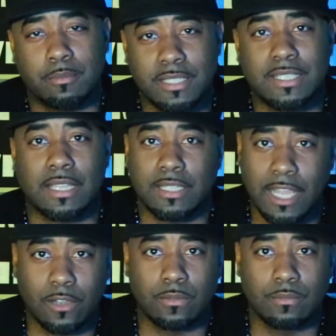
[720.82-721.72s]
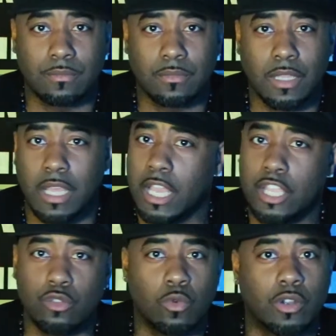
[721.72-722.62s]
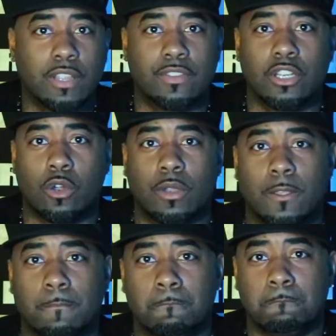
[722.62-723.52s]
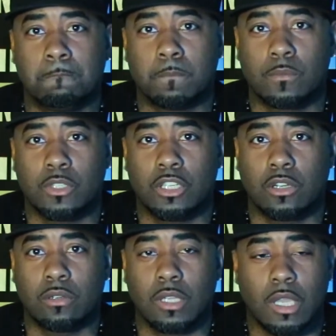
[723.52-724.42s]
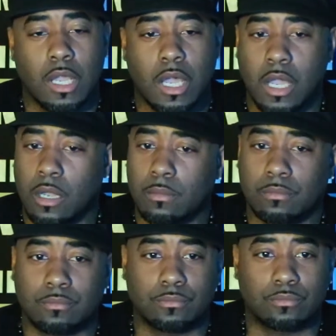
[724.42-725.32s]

be selling out, and you won't even know it. You know, a